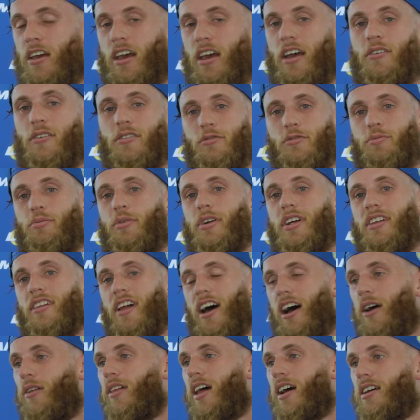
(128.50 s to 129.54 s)
It was pretty
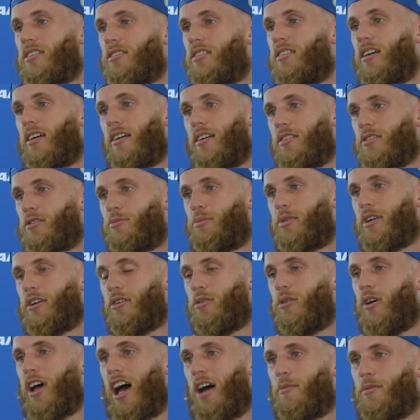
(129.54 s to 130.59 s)
loud last year. That was a pretty
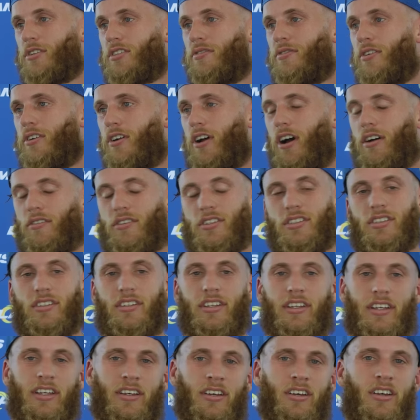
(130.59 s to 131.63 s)
cool atmosphere.
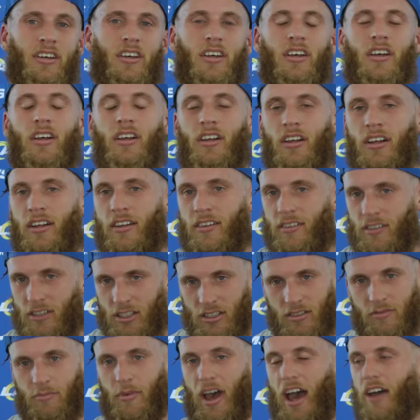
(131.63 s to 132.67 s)
Obviously,
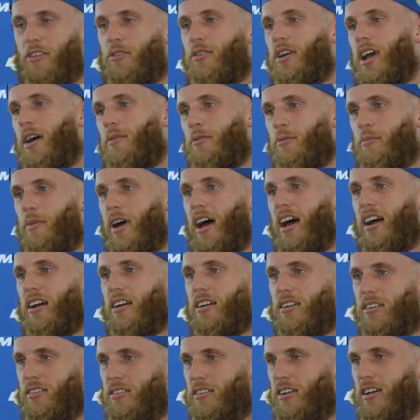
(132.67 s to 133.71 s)
Matthew coming back,
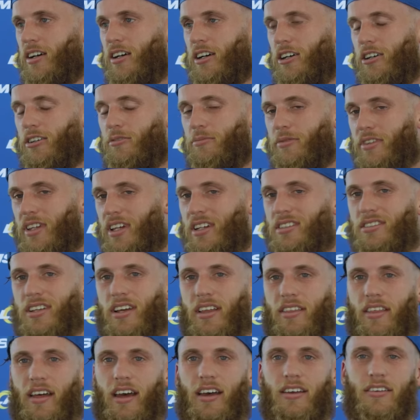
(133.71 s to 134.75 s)
things
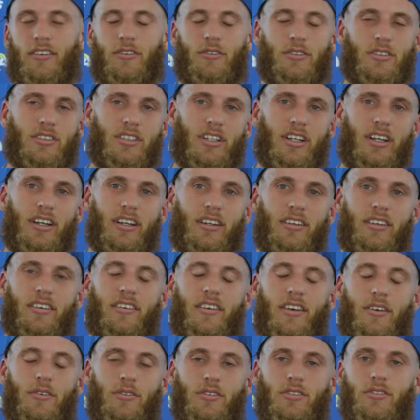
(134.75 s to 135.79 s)
like that. It was a
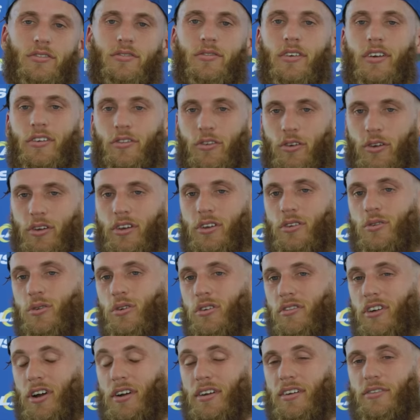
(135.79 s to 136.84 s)
really cool
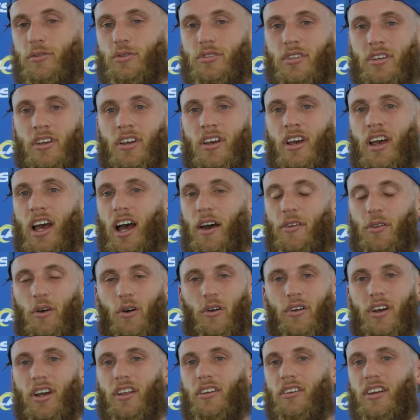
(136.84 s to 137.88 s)
environment. The
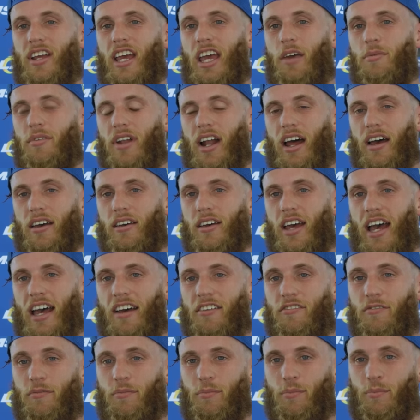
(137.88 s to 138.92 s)
only other game that I
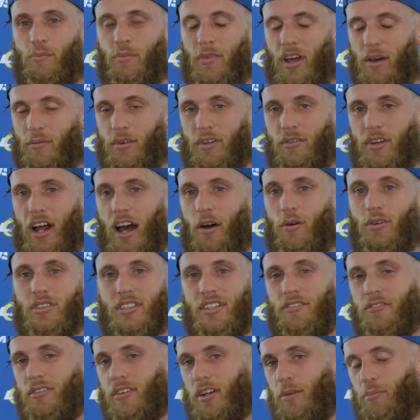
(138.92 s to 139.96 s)
have, I mean, I
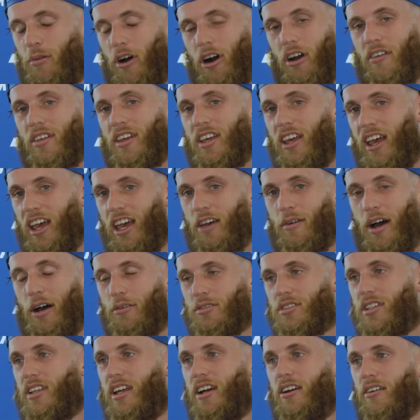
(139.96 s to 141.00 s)
wasn't even a part of the game. I
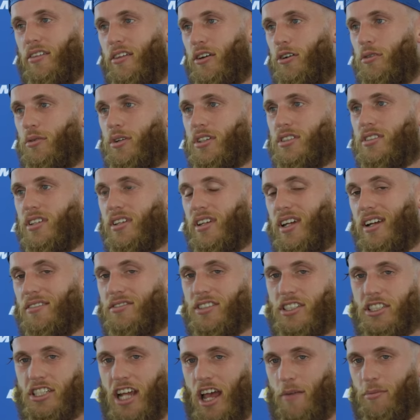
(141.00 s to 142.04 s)
was there, though, was the
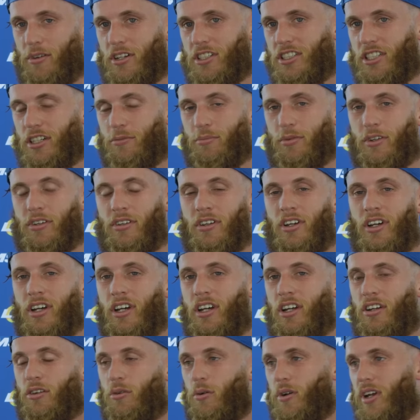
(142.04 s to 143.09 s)
NFC Championship in
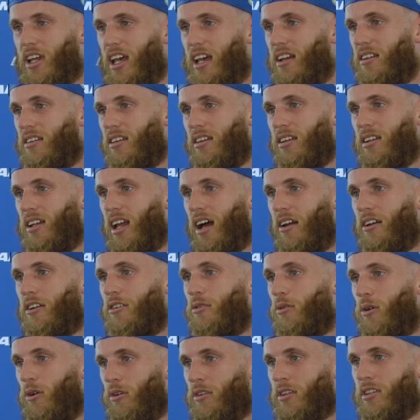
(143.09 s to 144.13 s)
2018 down in
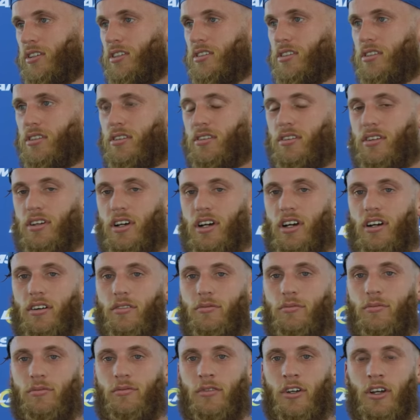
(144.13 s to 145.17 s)
New Orleans.
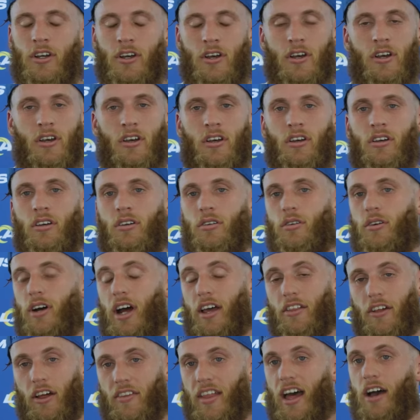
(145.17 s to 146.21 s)
Well,
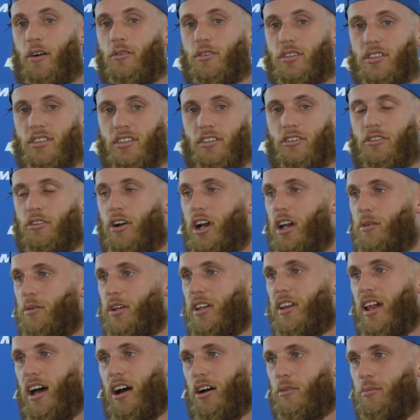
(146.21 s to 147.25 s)
I thought that was incredibly
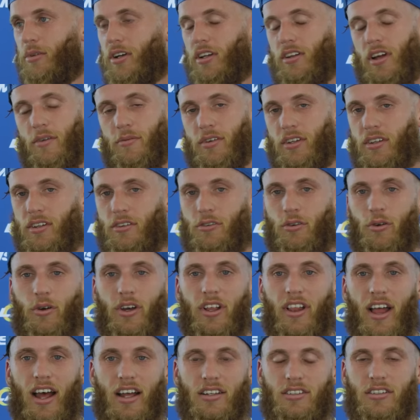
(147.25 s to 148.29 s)
loud, but I mean,
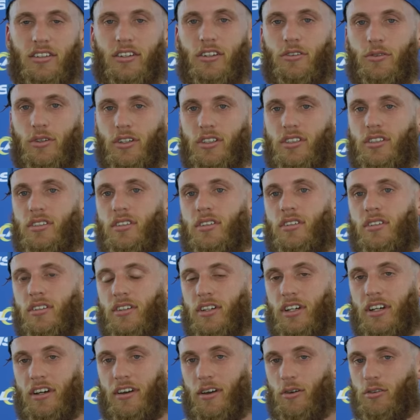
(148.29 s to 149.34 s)
Detroit last year was,
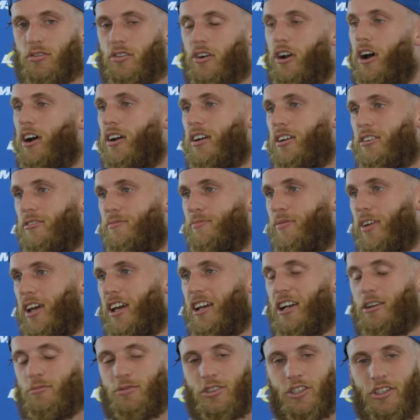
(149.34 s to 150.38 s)
it was rocking,
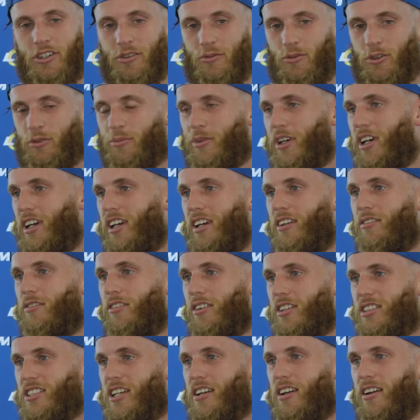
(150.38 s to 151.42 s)
and I'm sure it will be again
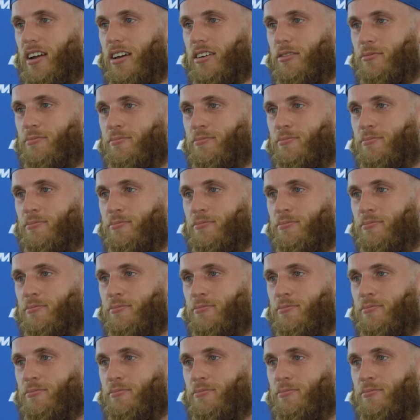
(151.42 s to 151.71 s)
on Sunday night.